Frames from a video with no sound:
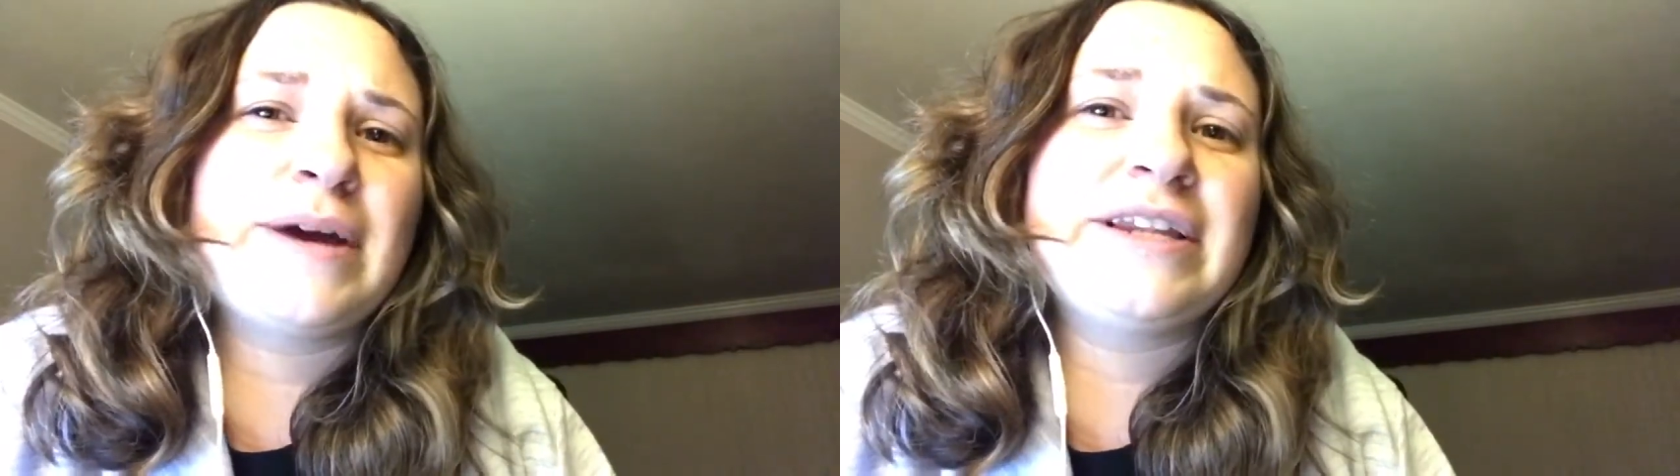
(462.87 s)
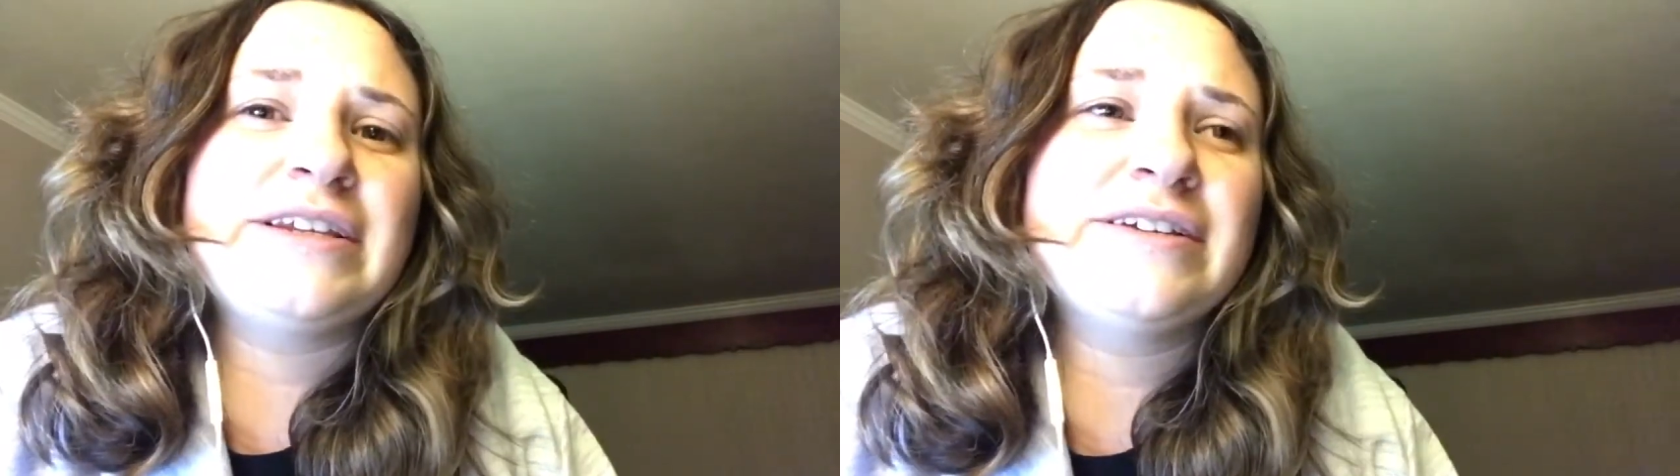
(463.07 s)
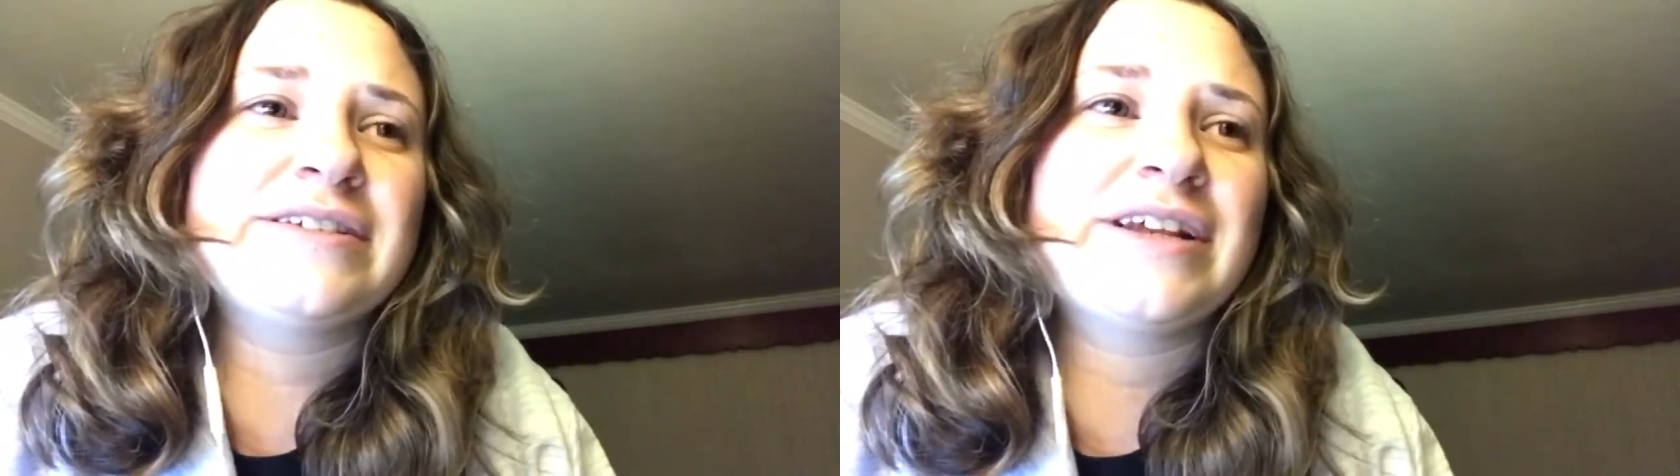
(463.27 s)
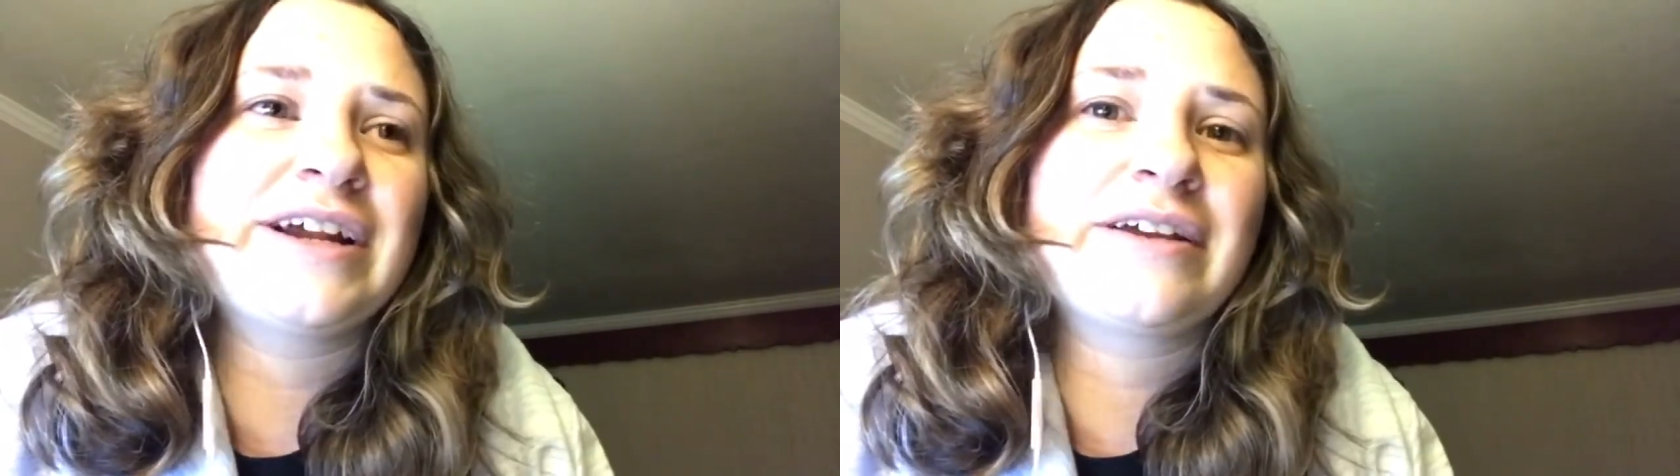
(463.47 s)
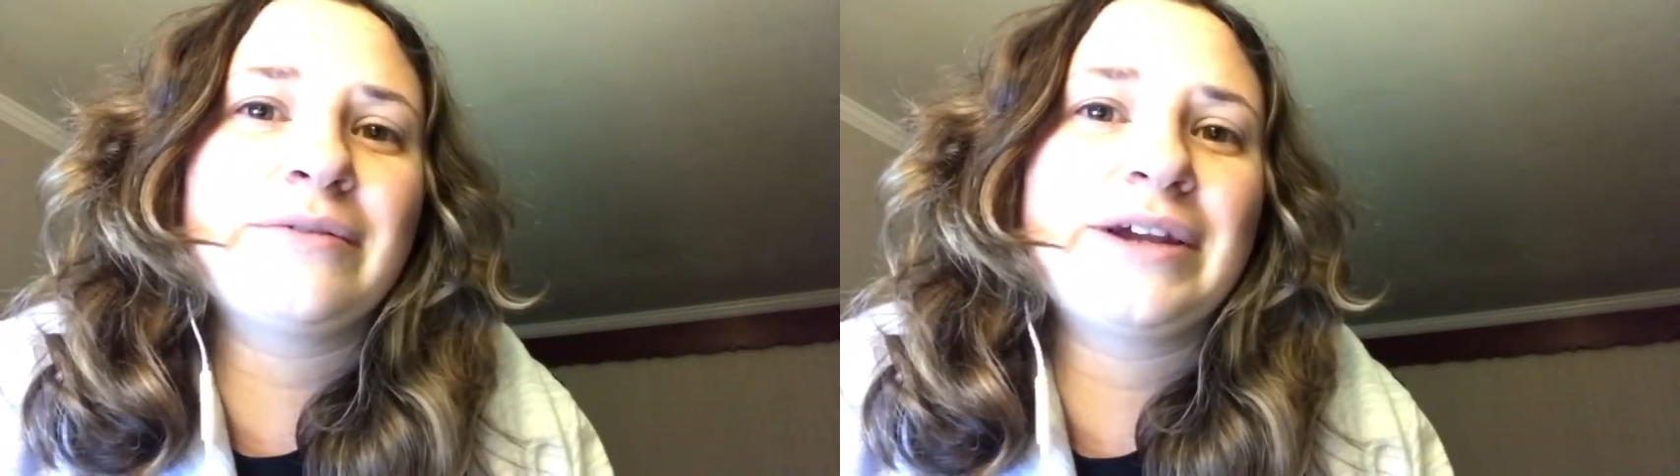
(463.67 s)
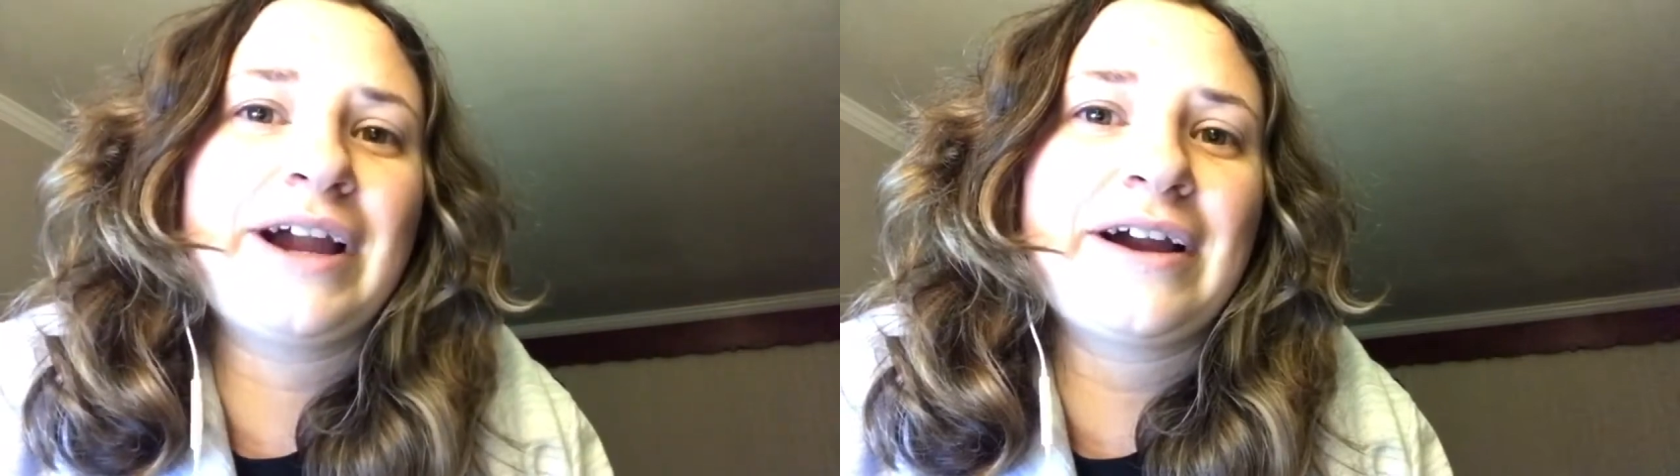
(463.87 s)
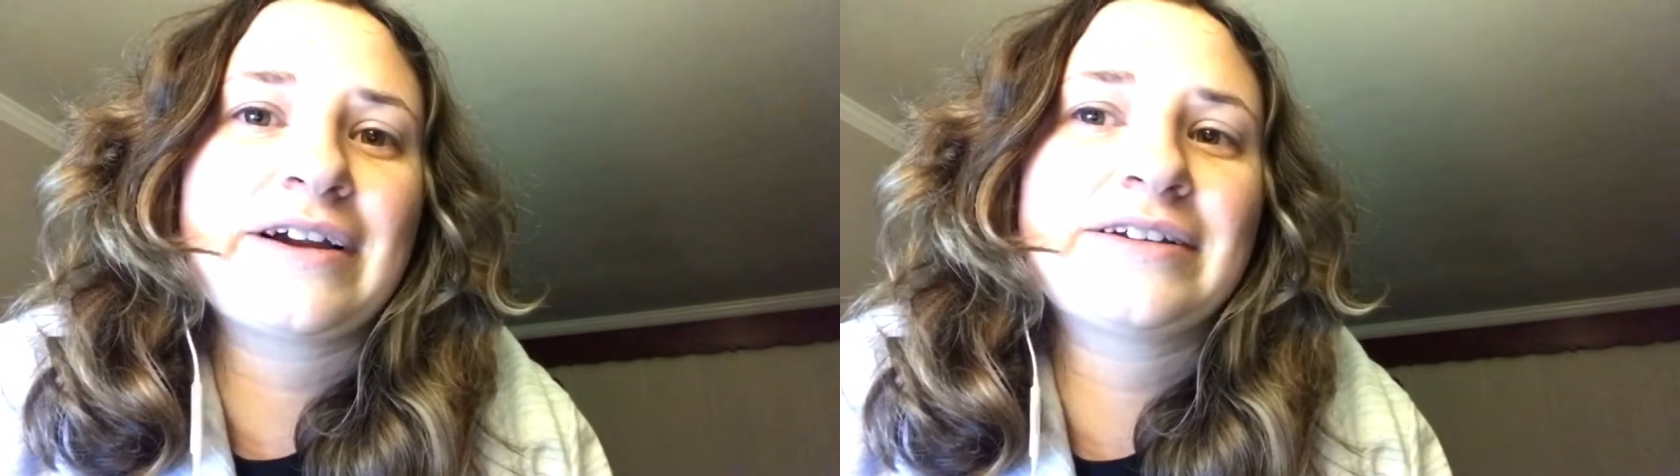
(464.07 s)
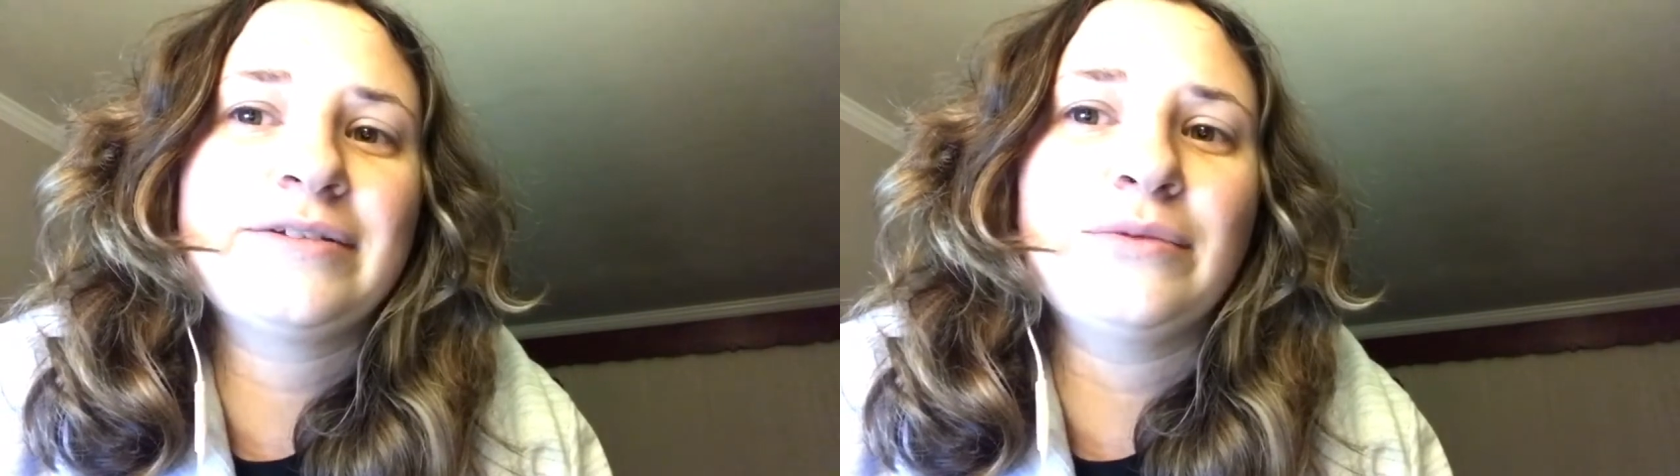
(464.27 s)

ideas that I can react,